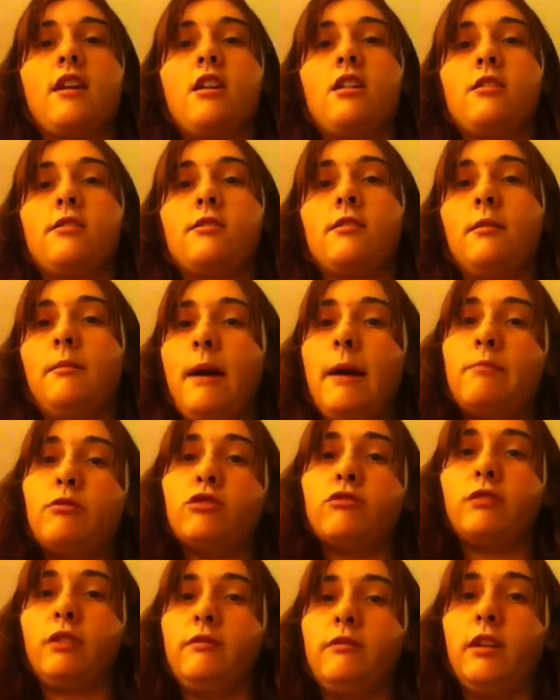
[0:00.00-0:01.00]
So by
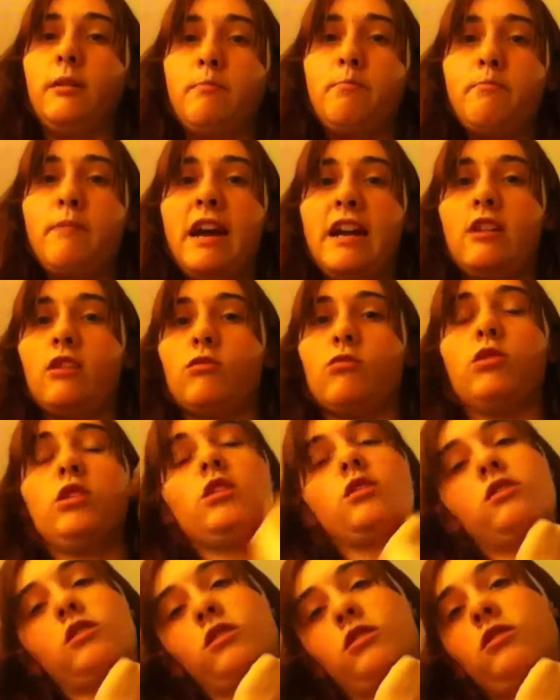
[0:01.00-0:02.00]
proving we're better
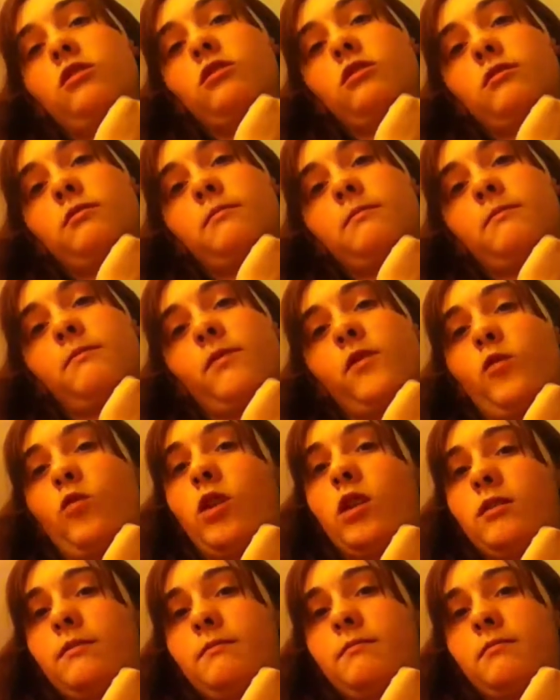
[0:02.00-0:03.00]
workers,
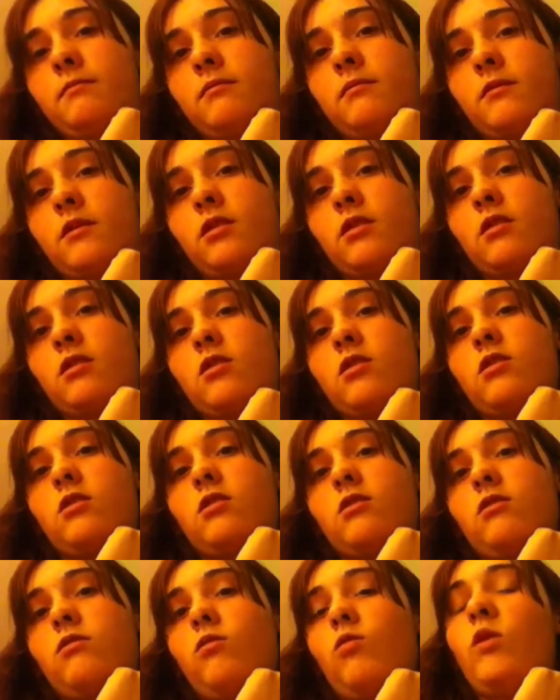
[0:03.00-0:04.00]
well,
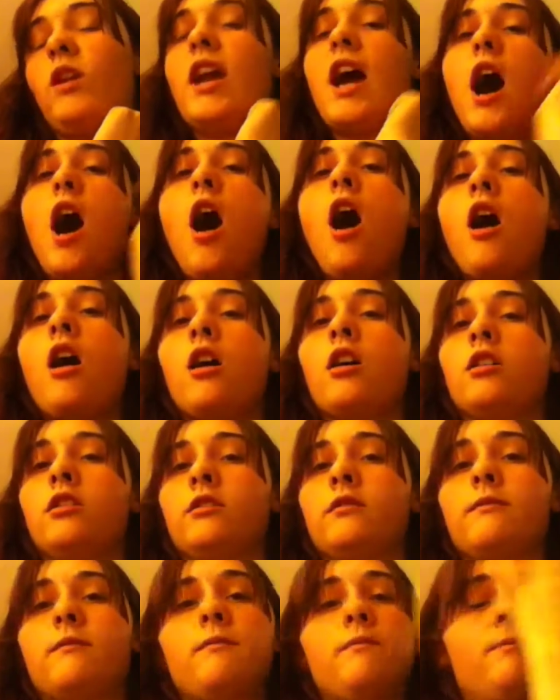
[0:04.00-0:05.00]
we
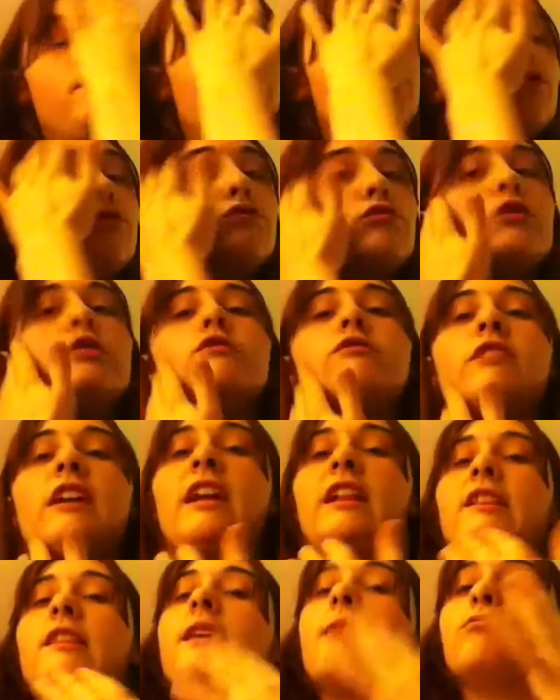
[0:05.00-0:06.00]
are
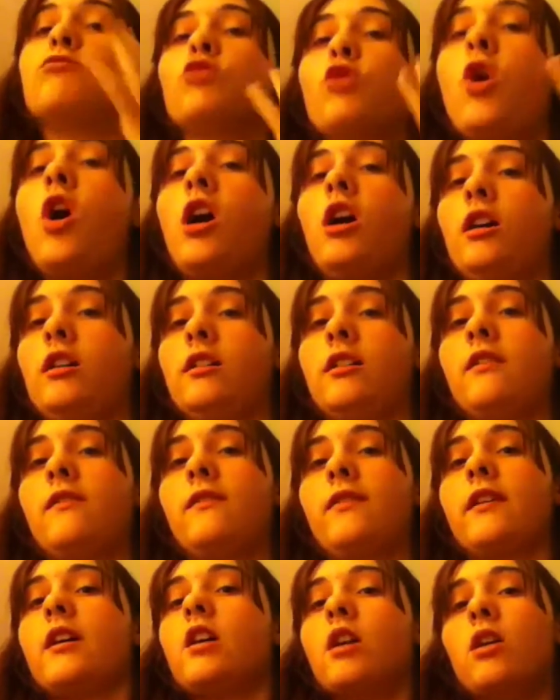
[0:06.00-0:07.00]
proving them wrong.
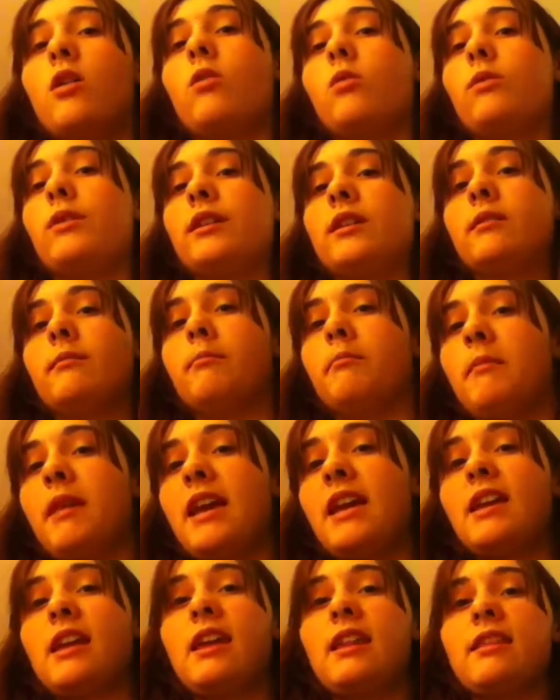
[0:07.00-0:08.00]
We are
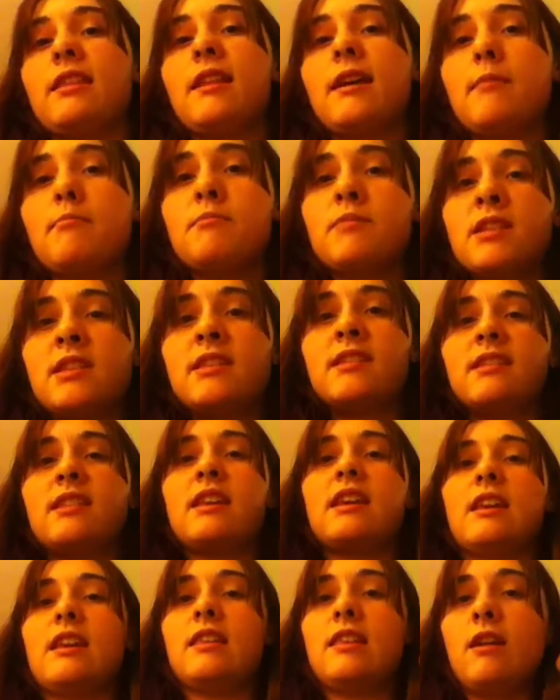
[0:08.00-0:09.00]
making them
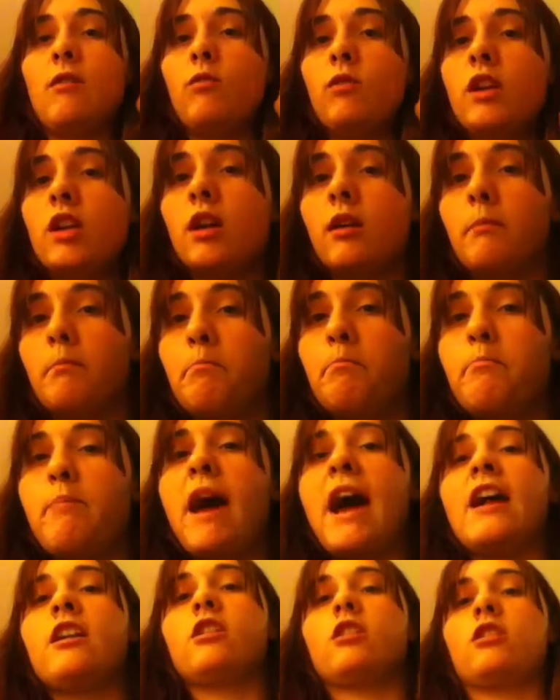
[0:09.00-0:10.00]
see that we are
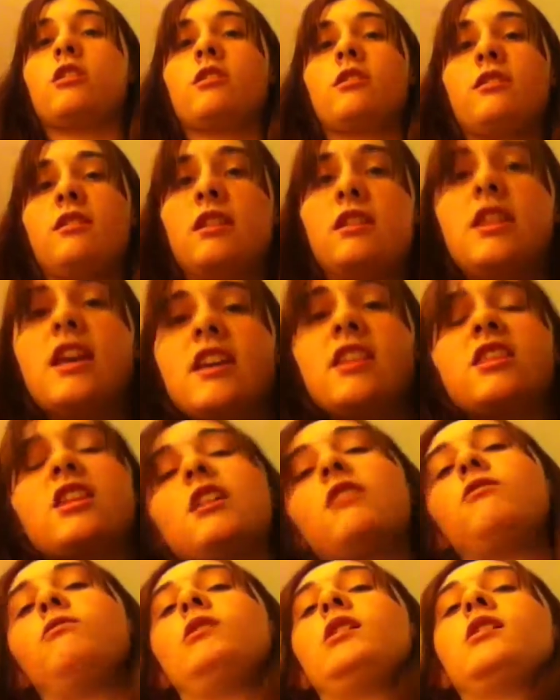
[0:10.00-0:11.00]
better than they
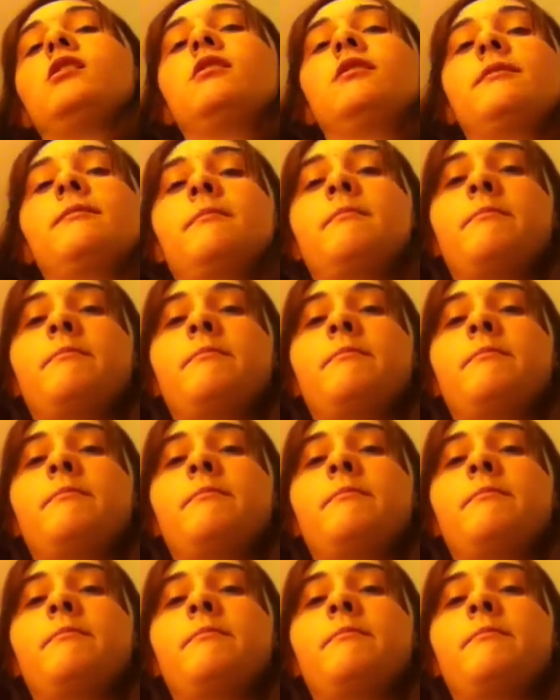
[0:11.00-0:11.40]
think we are.